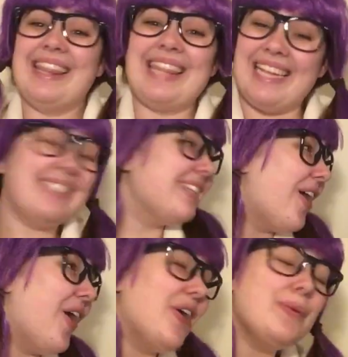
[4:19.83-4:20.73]
Let's
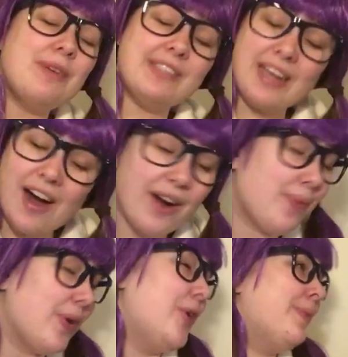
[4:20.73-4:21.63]
call them what they are,
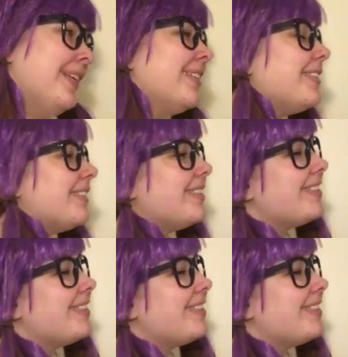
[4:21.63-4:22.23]
Roman.